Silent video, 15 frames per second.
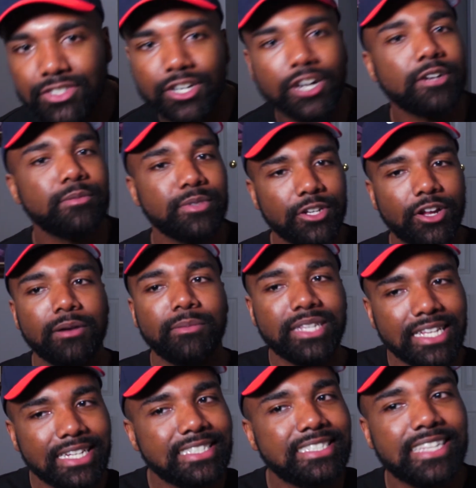sharp, you know, I'm gonna
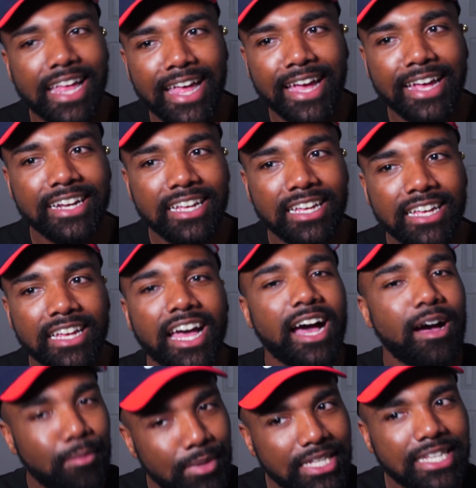let it
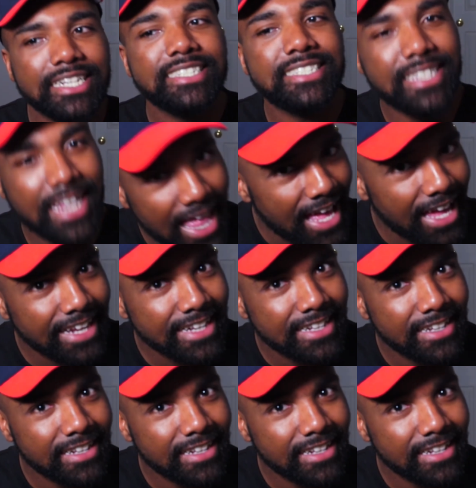slide.